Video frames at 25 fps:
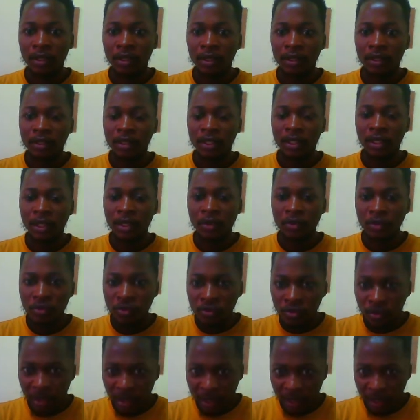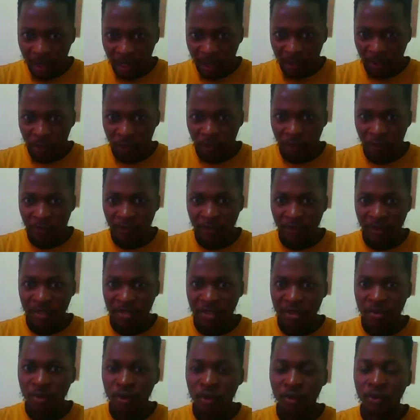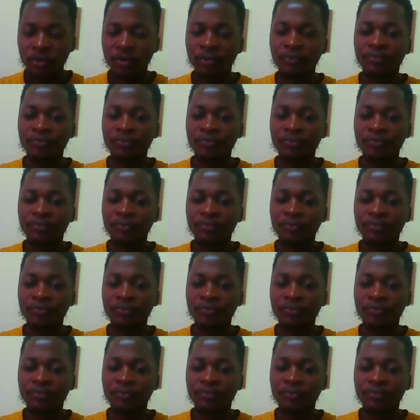then our trees are more visible.